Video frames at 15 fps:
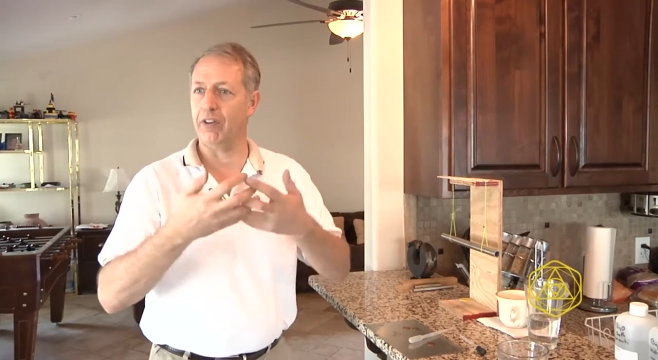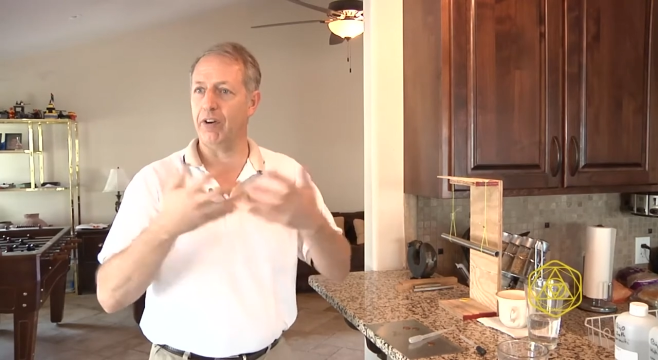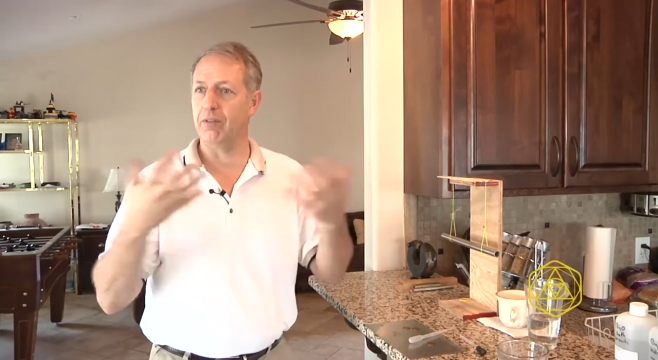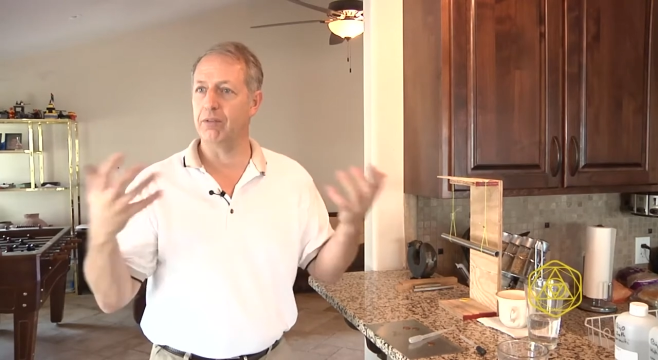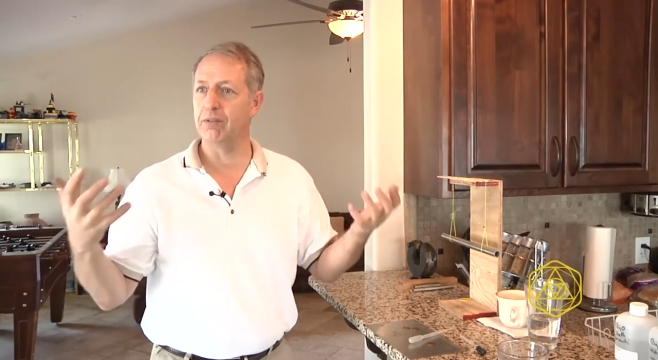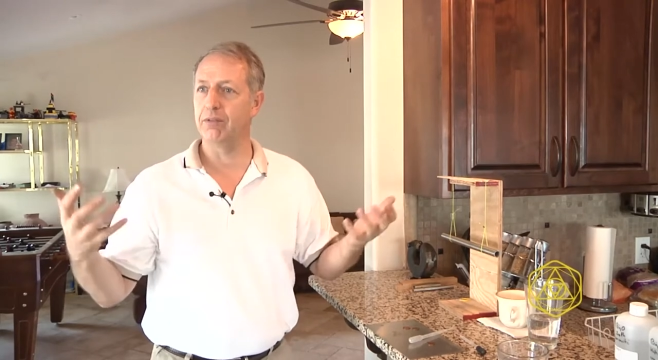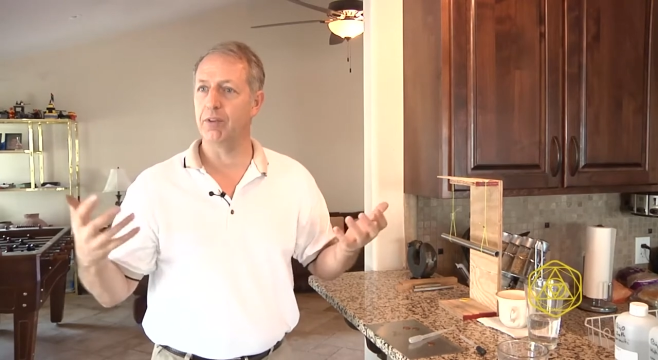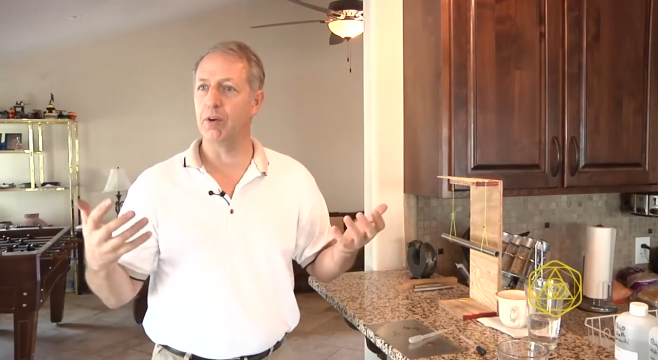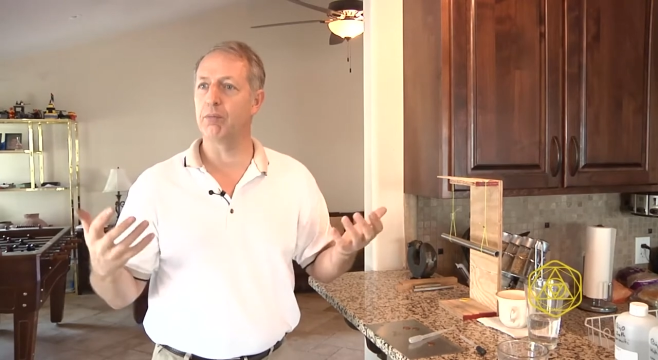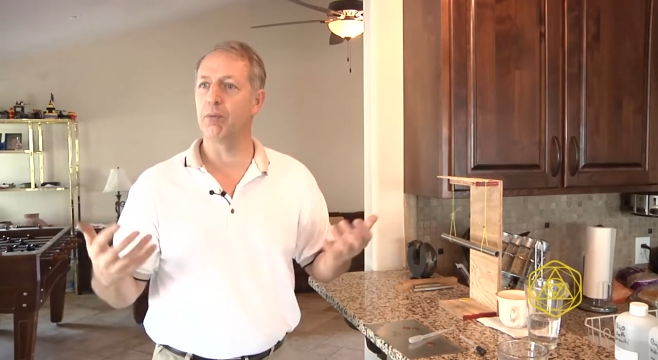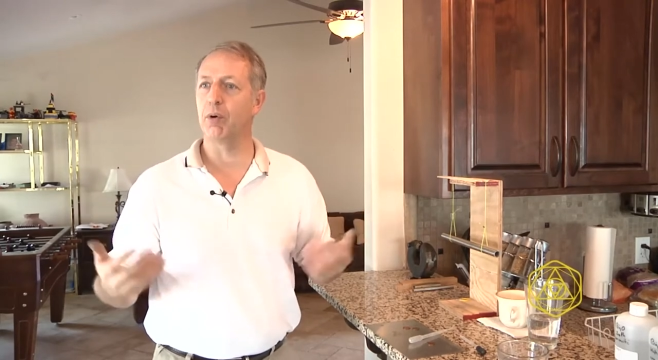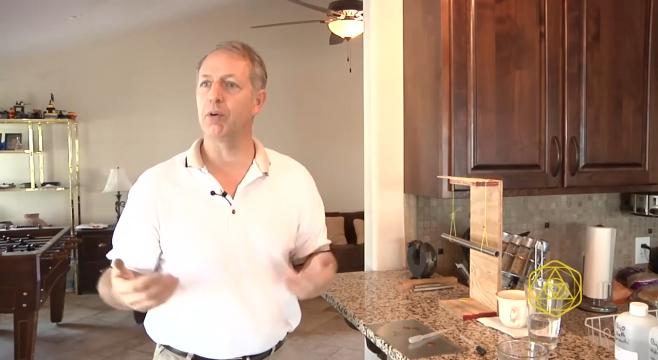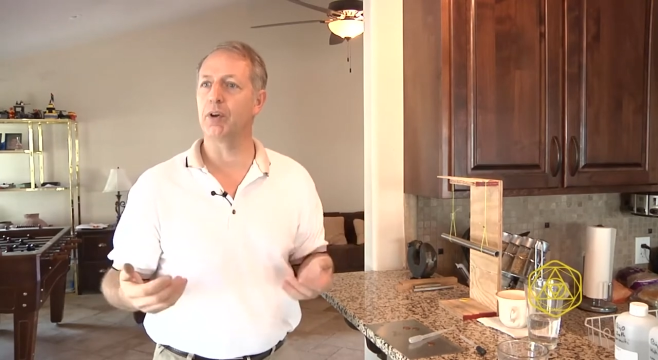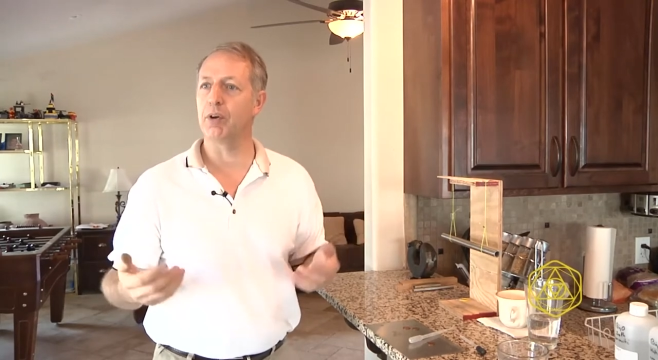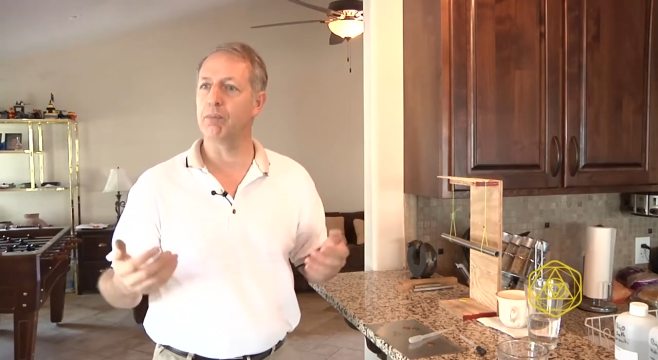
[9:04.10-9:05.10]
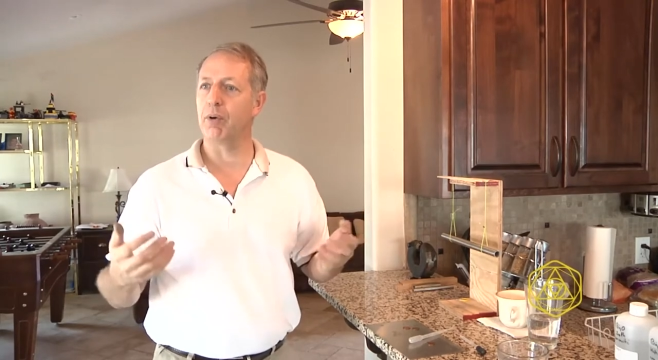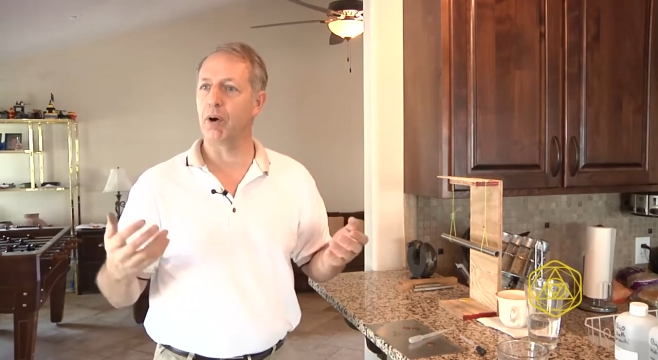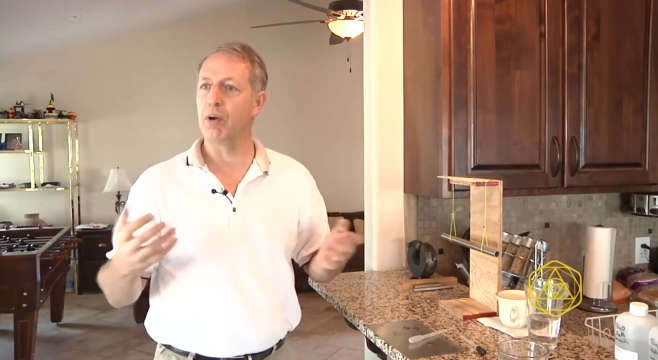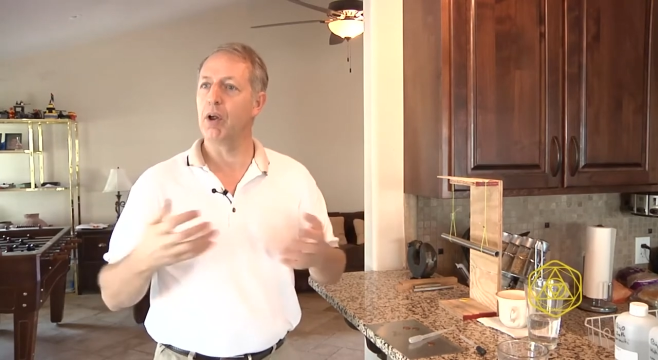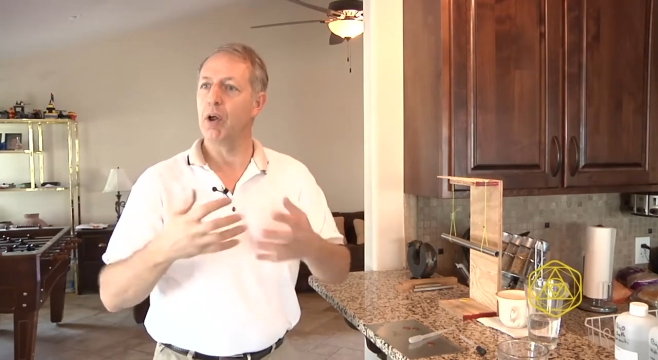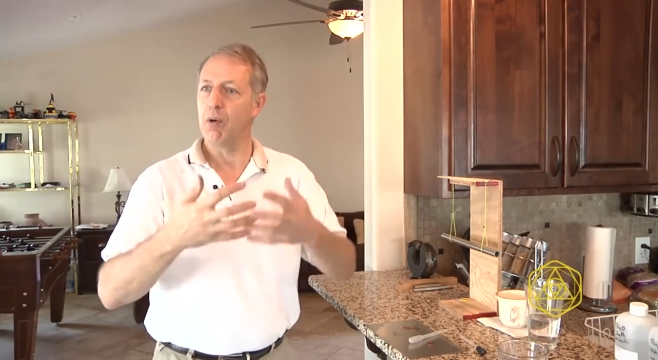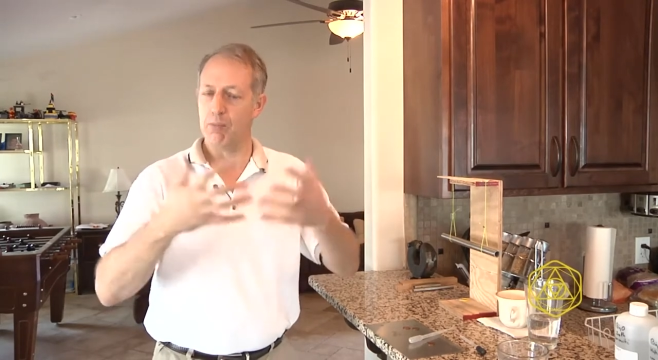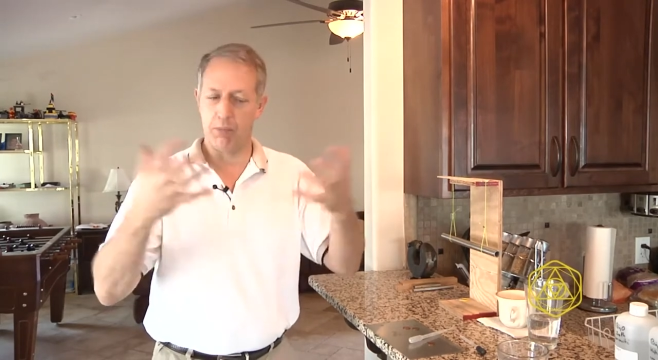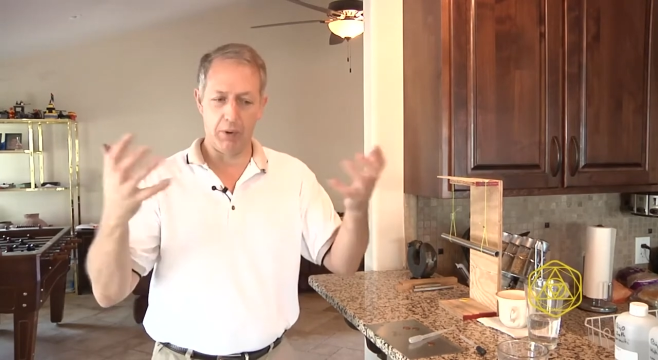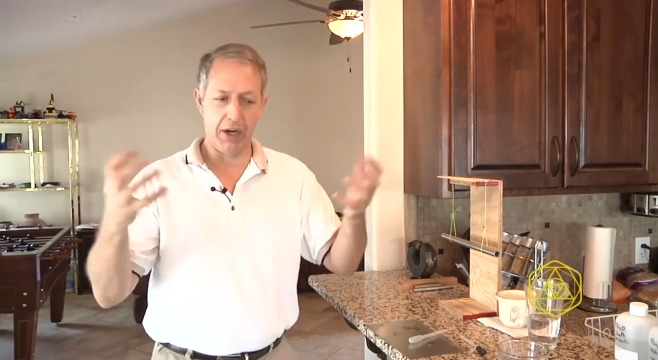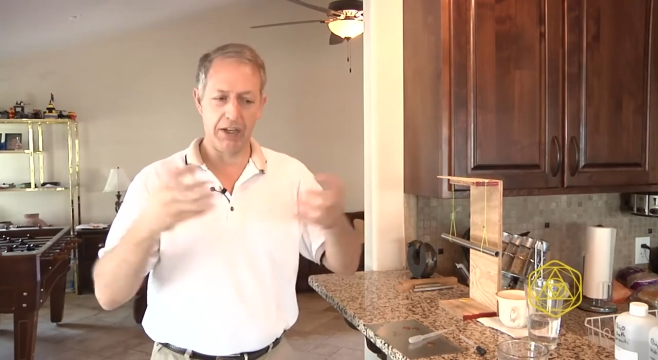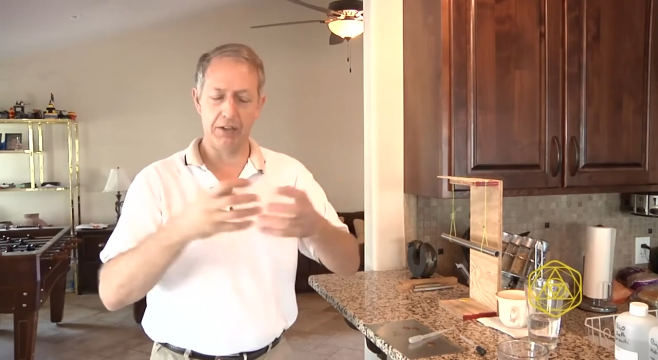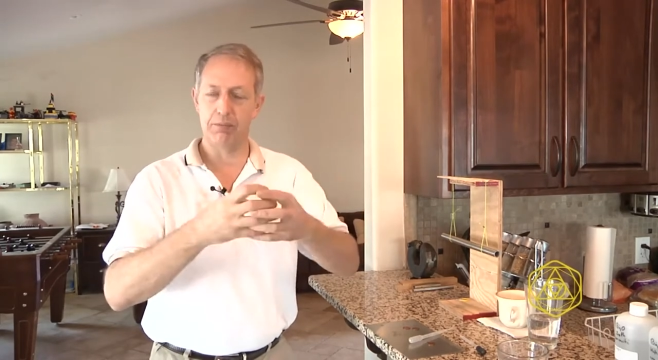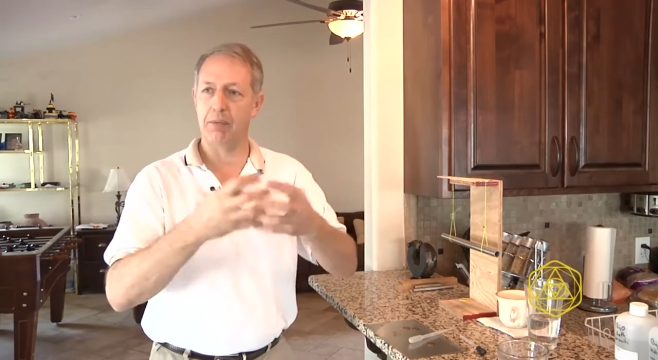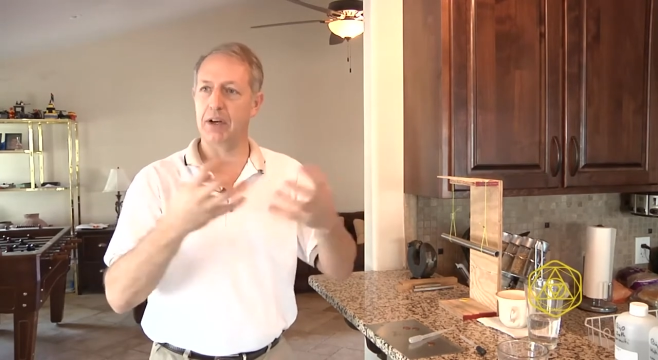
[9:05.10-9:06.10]
Got it. It breaks the
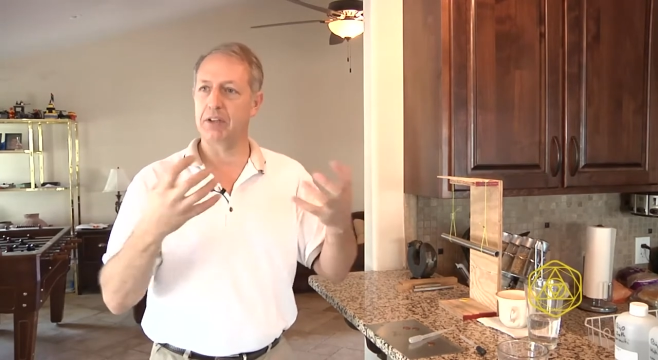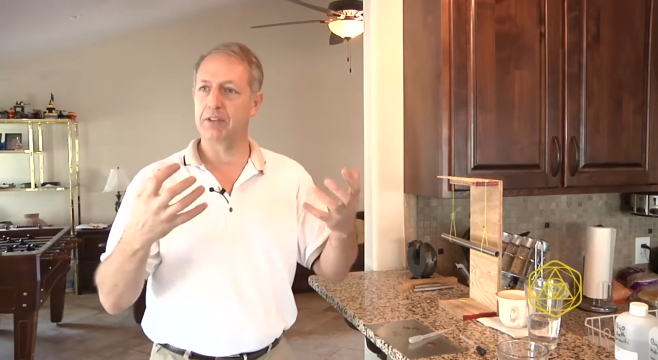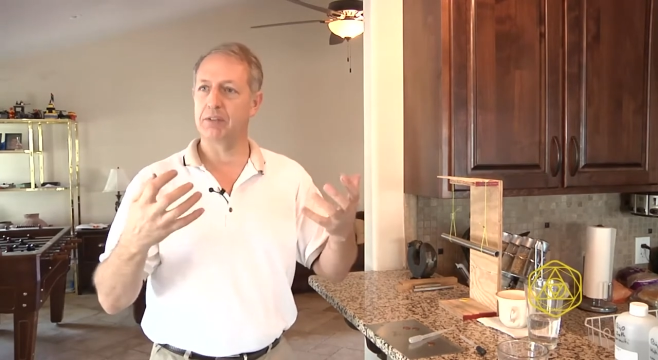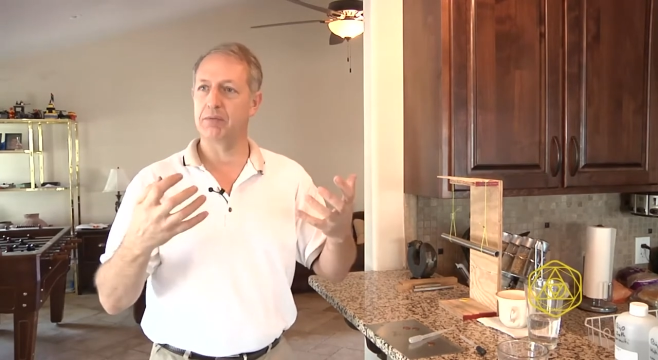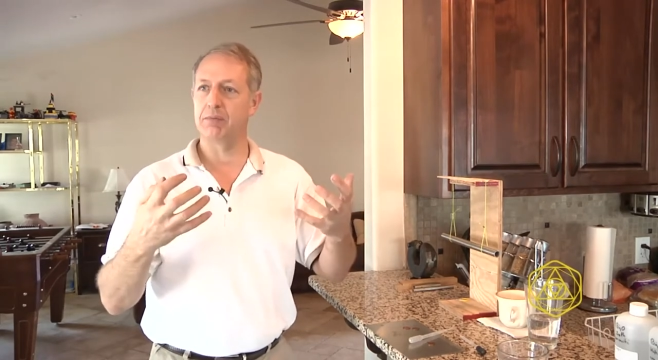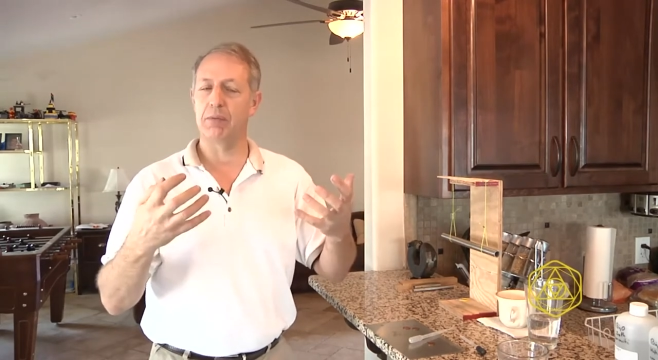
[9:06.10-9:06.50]
bonds.